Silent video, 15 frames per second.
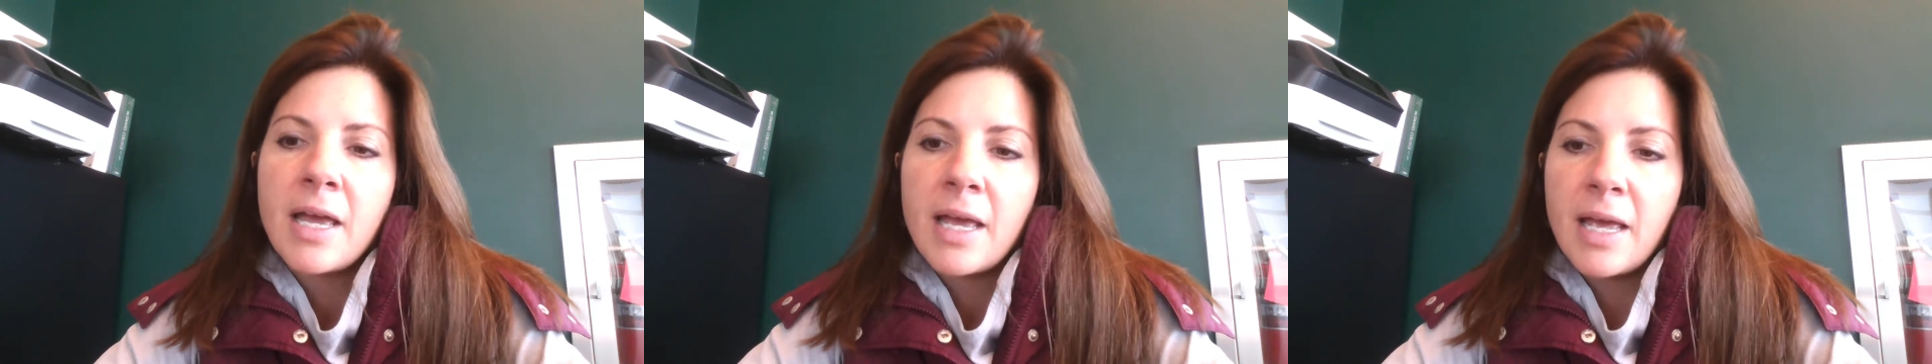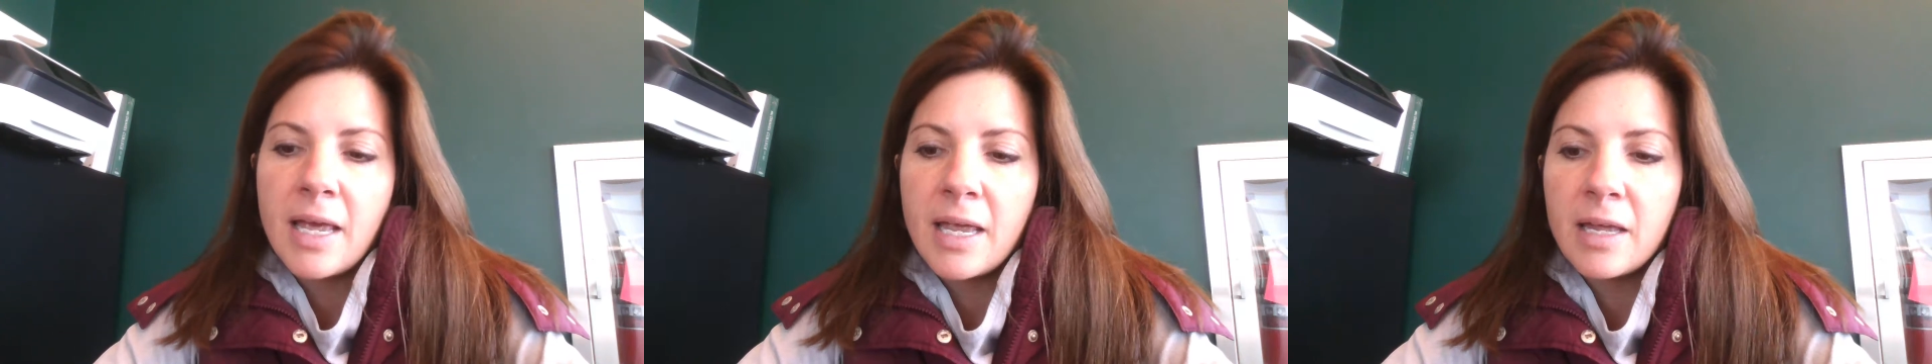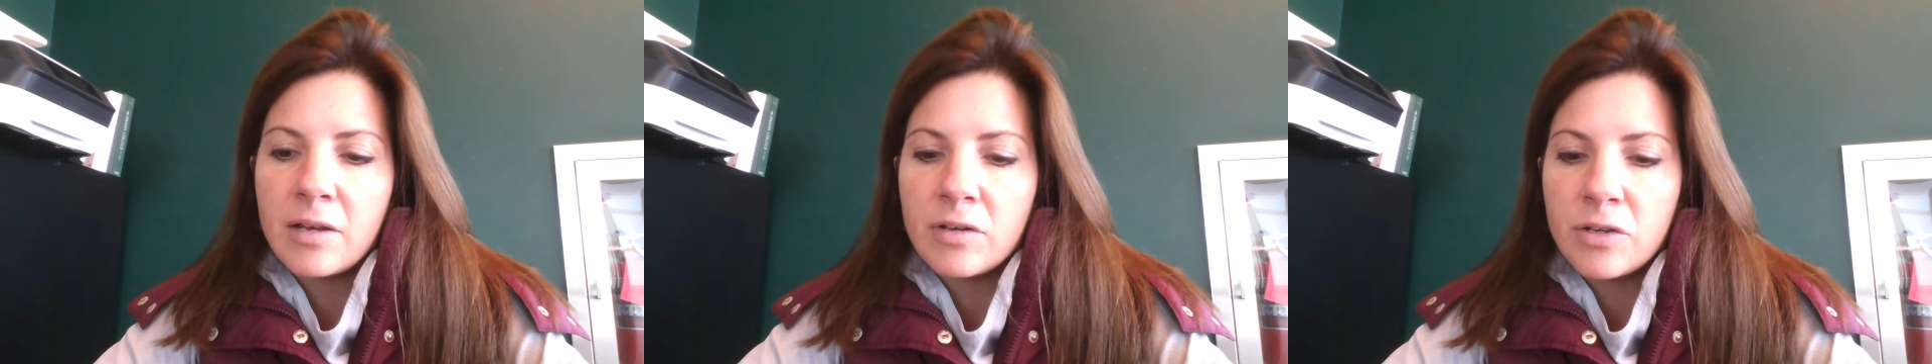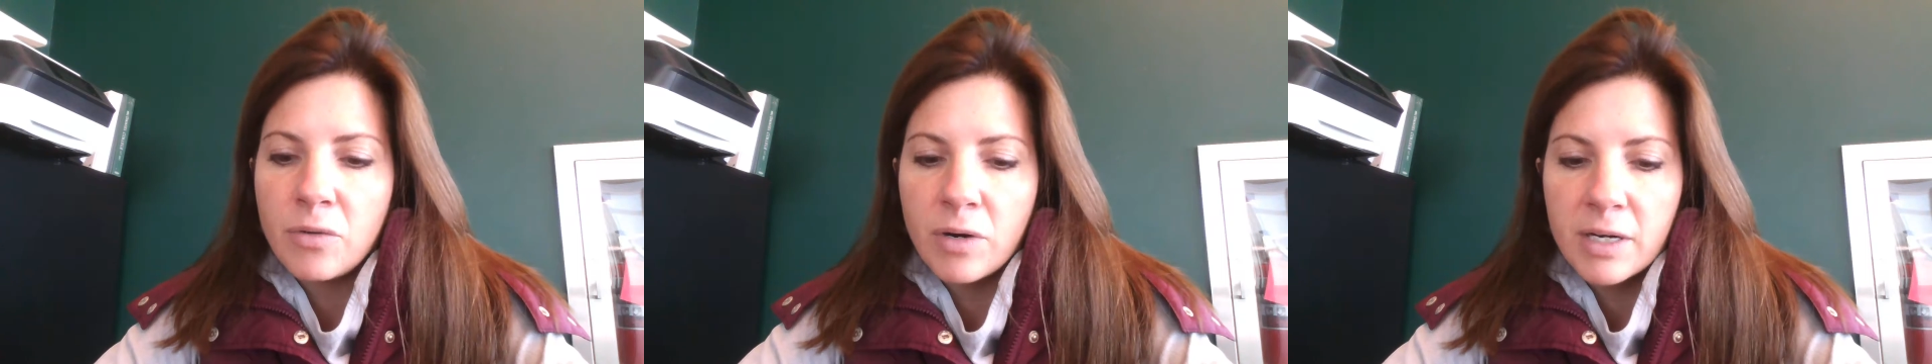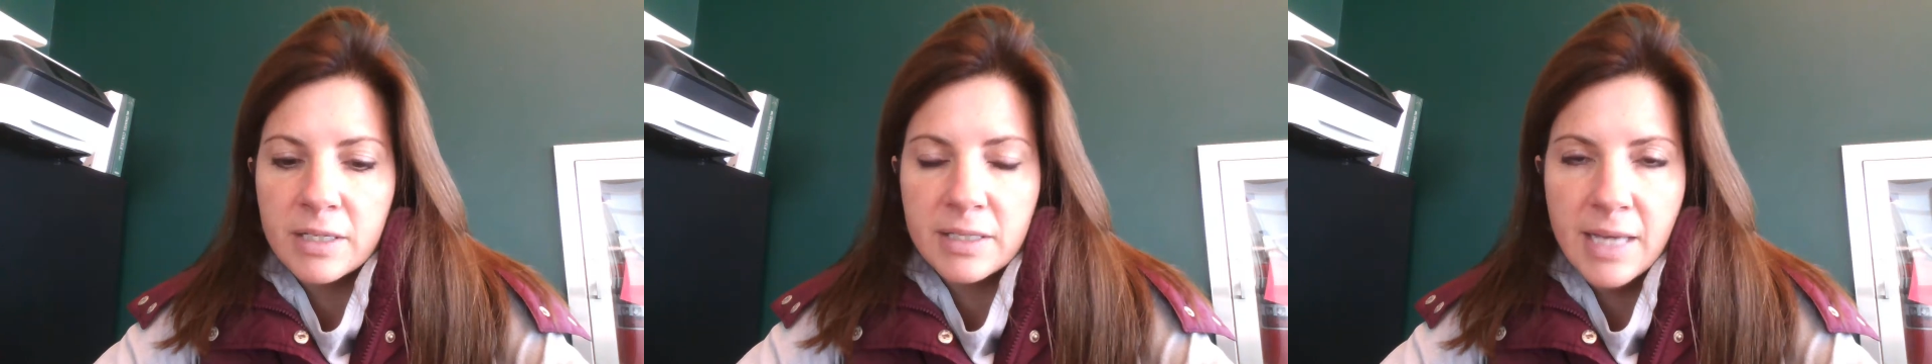in
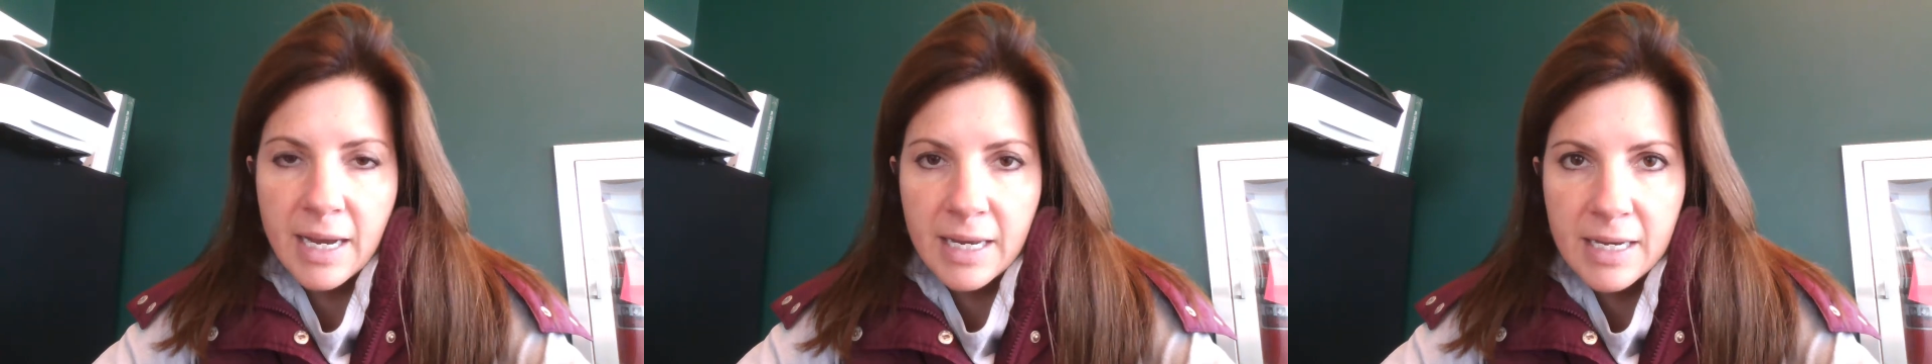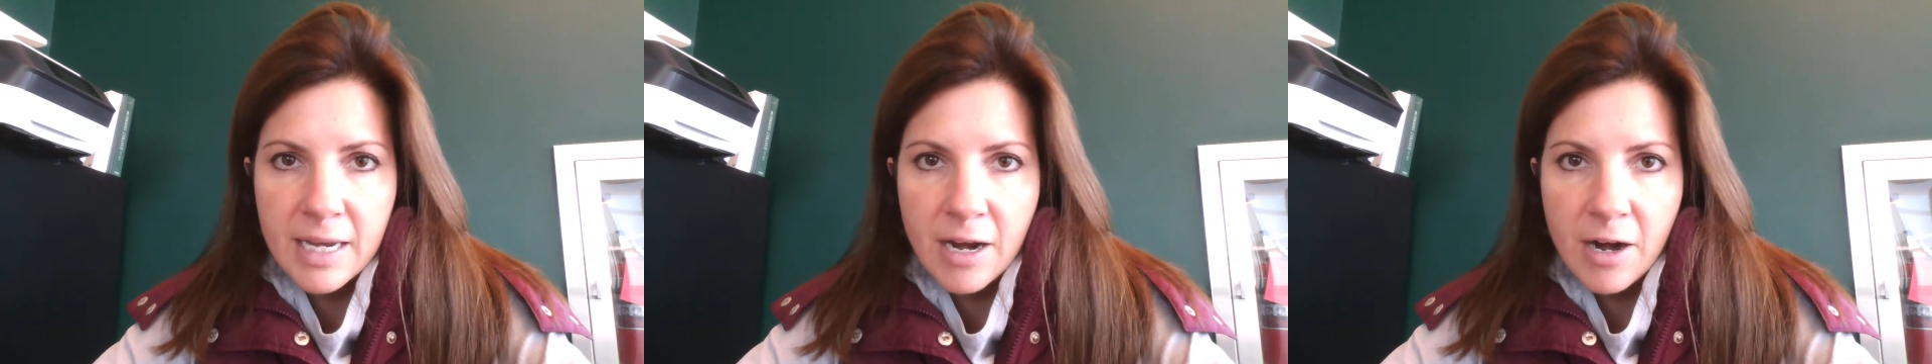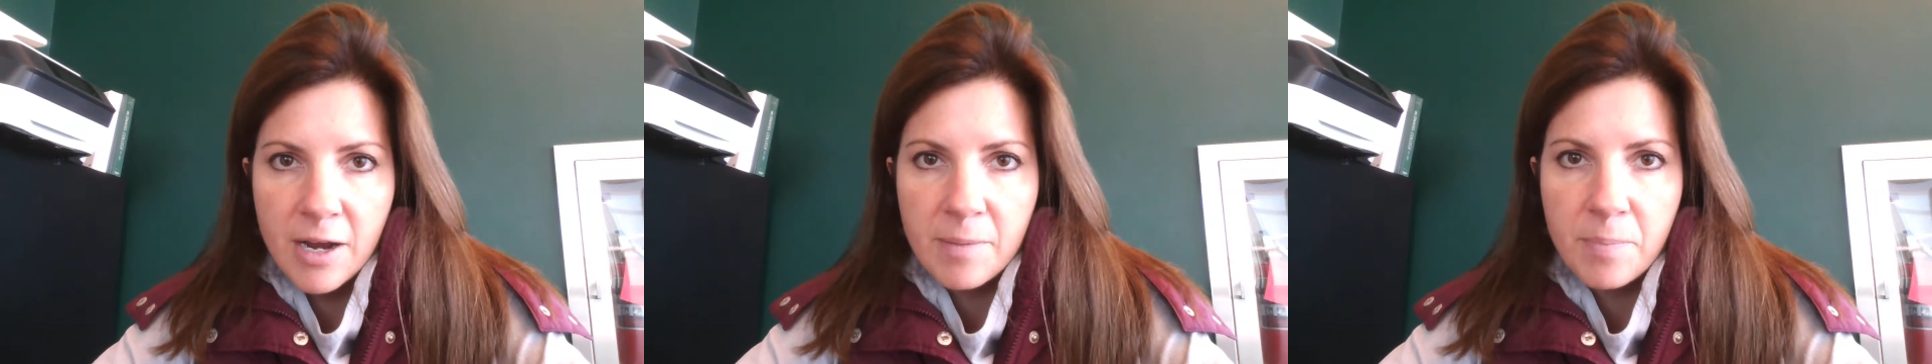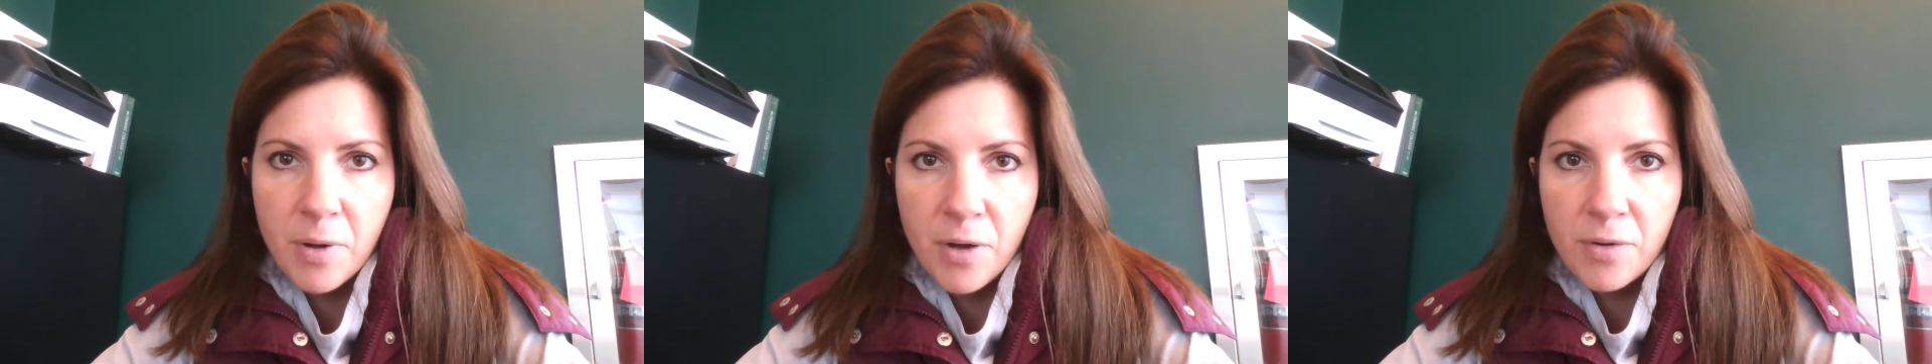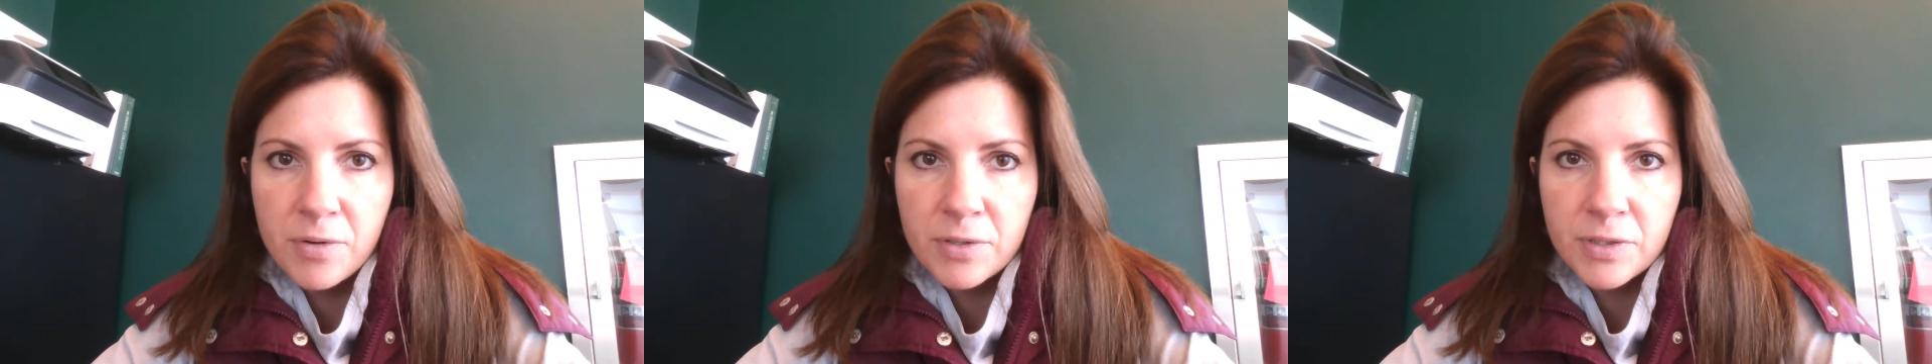your secondary
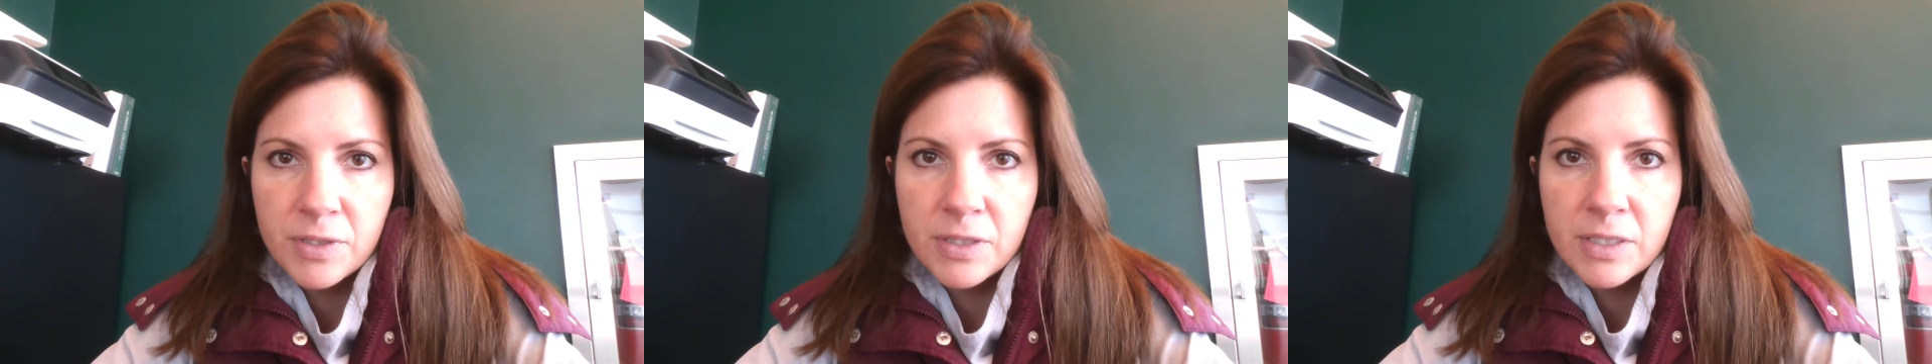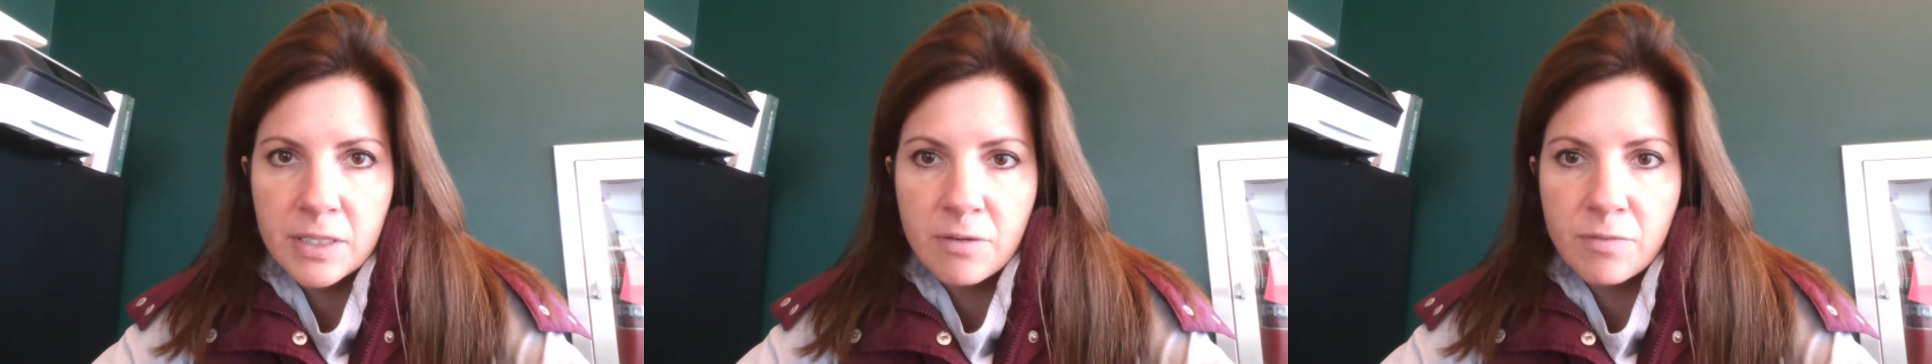posts,